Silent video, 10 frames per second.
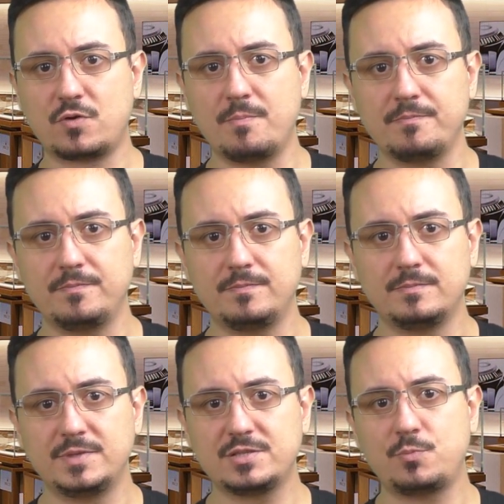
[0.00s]
From
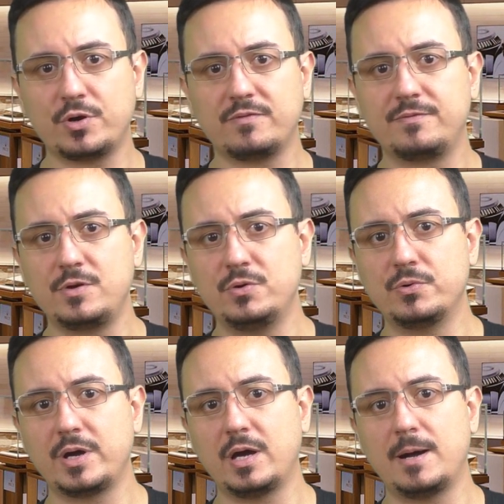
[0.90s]
this point of
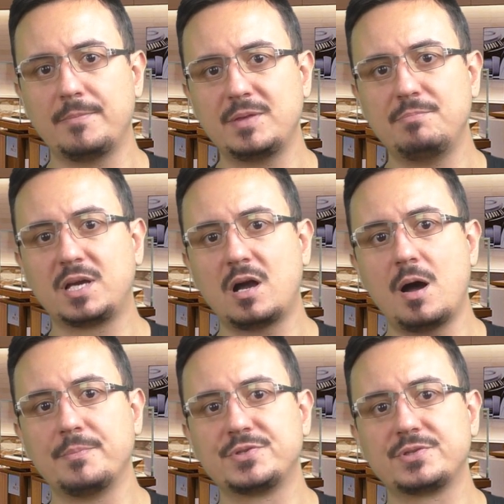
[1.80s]
view, it
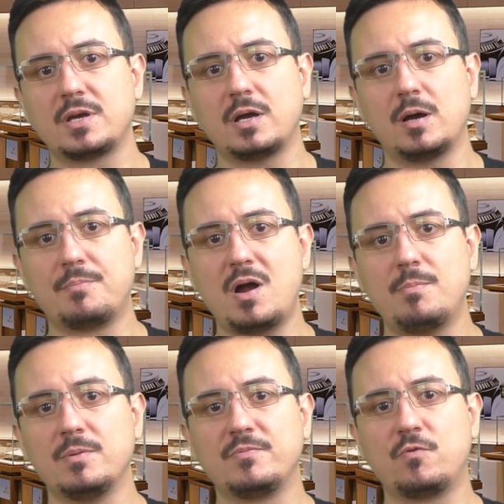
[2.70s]
becomes a
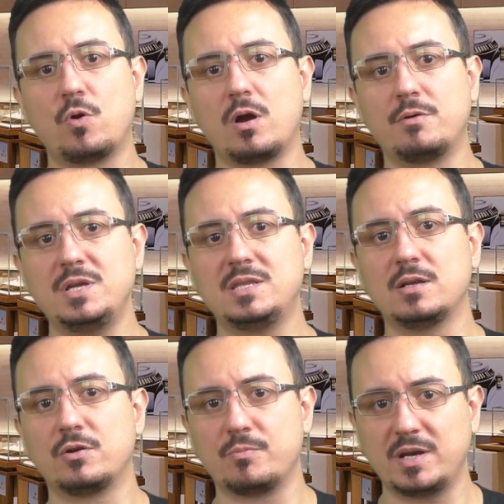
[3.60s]
problem for a
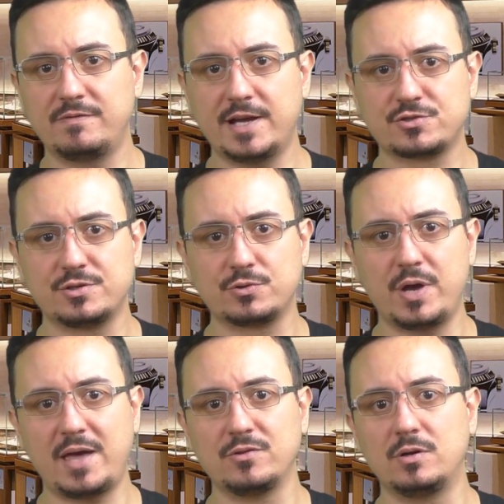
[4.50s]
retailer or manufacturer to
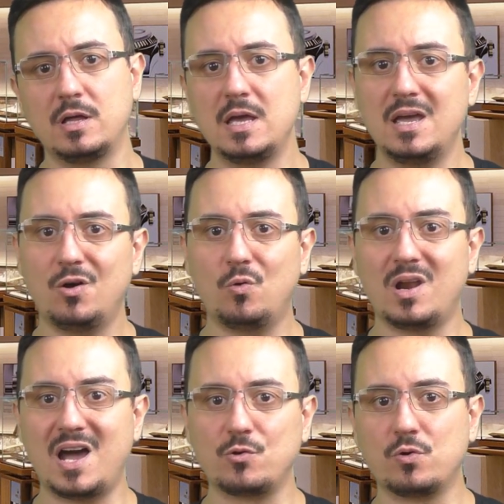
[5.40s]
handle
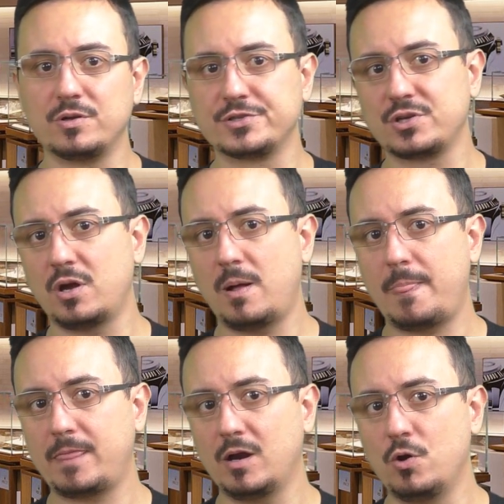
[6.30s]
online orders
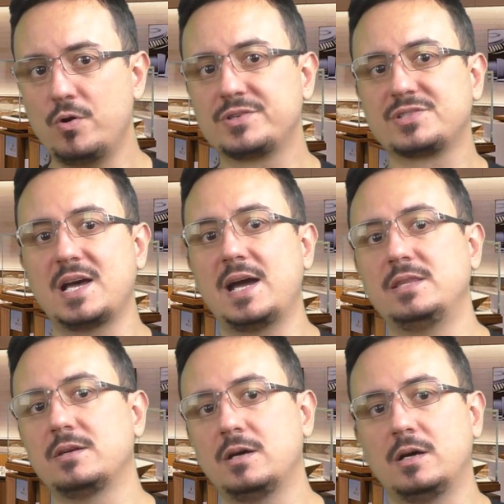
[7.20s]

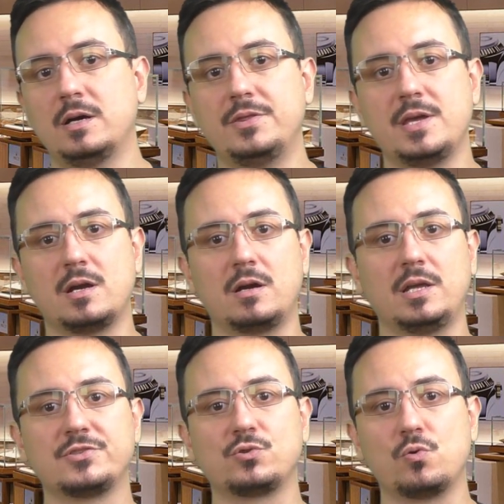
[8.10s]
alongside their
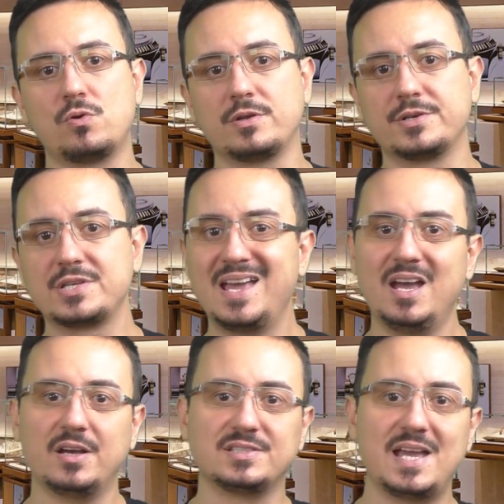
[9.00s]
in-store orders,
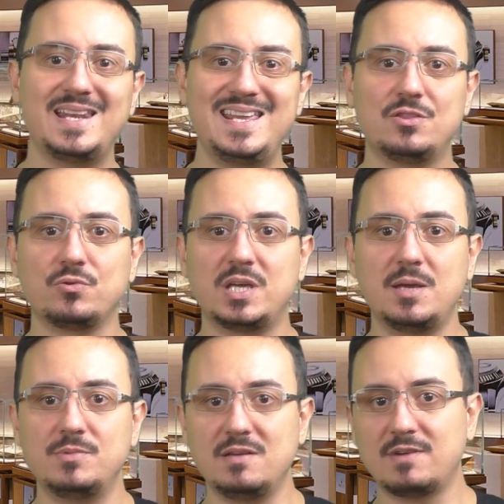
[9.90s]
as they need to
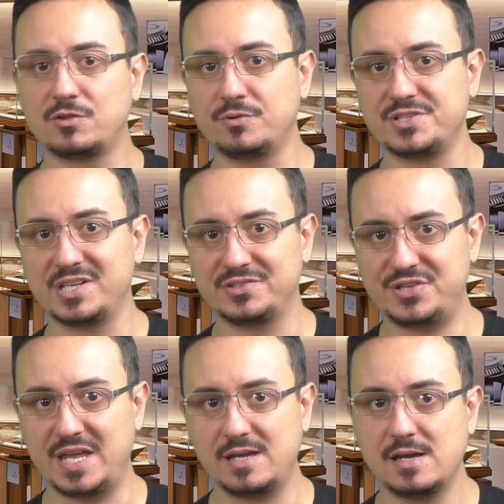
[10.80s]
keep the inventories in
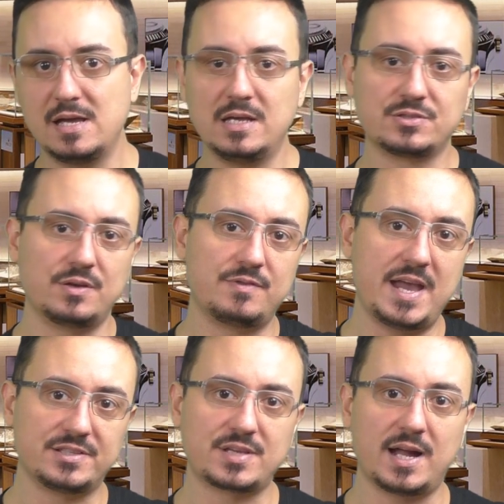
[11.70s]
sync. So if
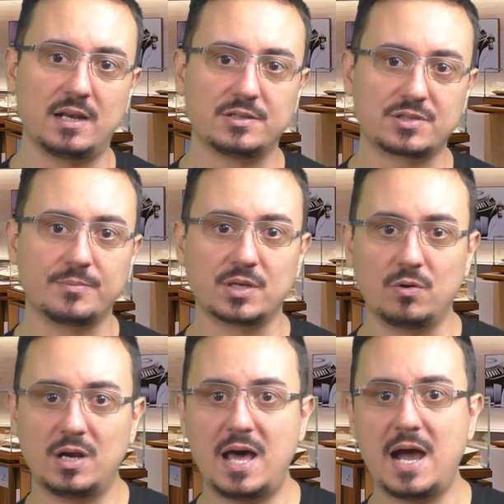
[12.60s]
they sell something
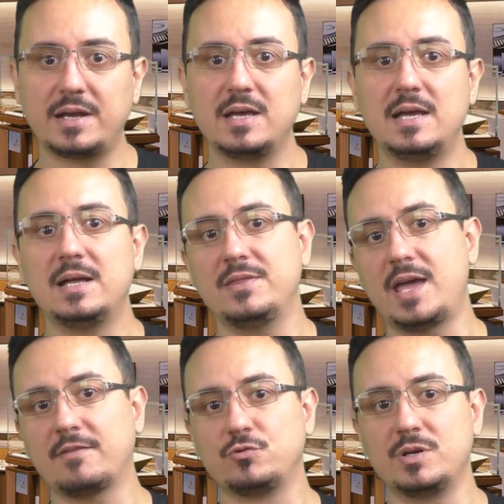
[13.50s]
online,
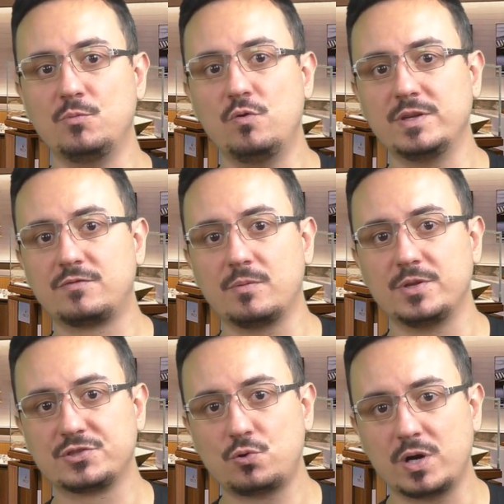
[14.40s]
they have to remove it from
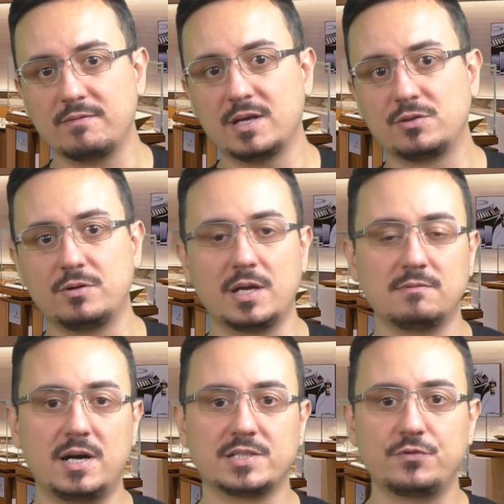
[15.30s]
the store inventory
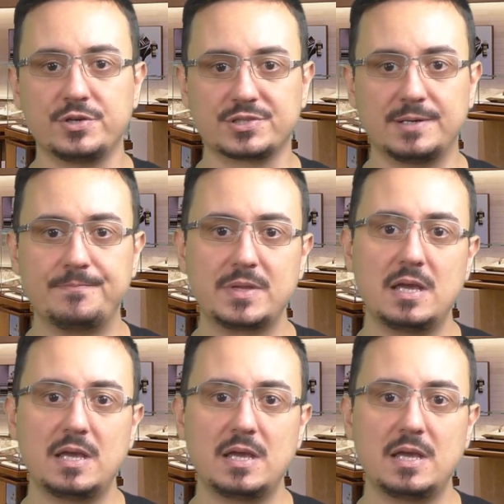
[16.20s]
and vice versa.